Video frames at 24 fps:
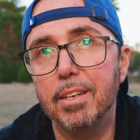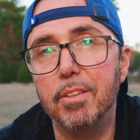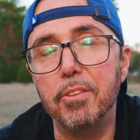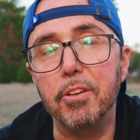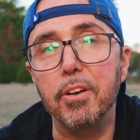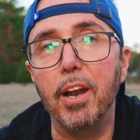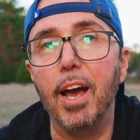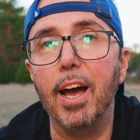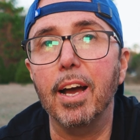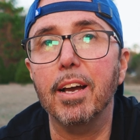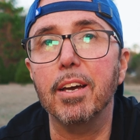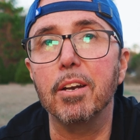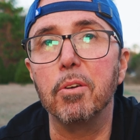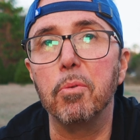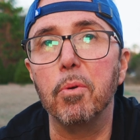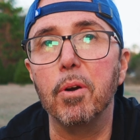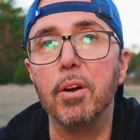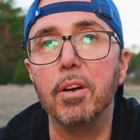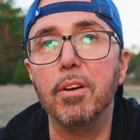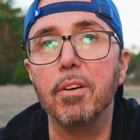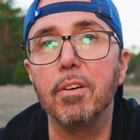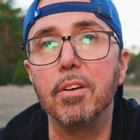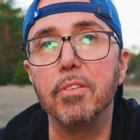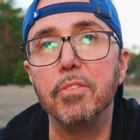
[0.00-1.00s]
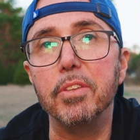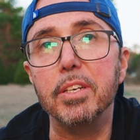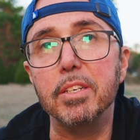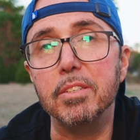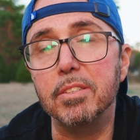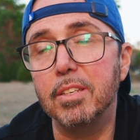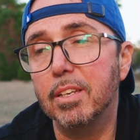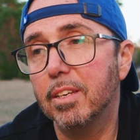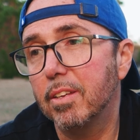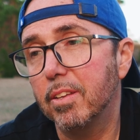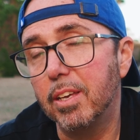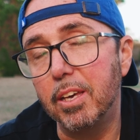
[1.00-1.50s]
they're not going to work on
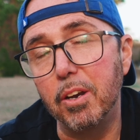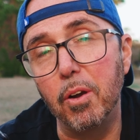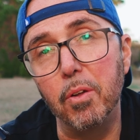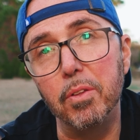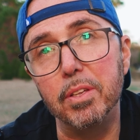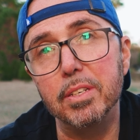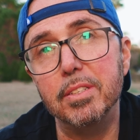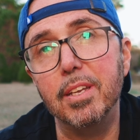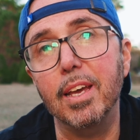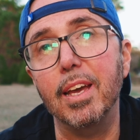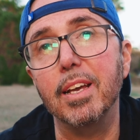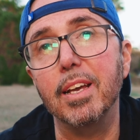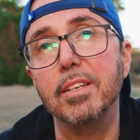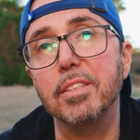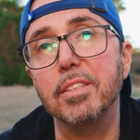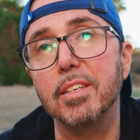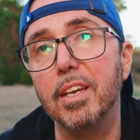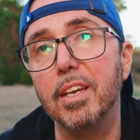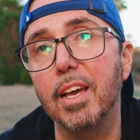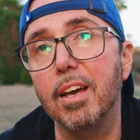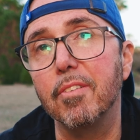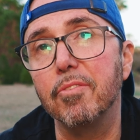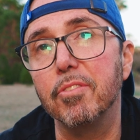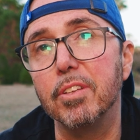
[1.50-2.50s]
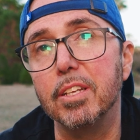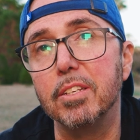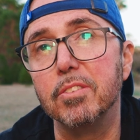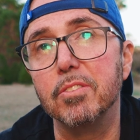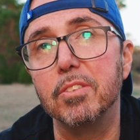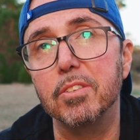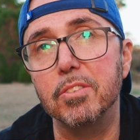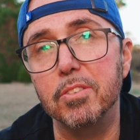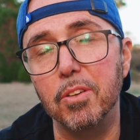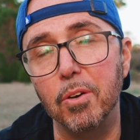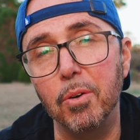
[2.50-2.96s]
this. It only takes EF lenses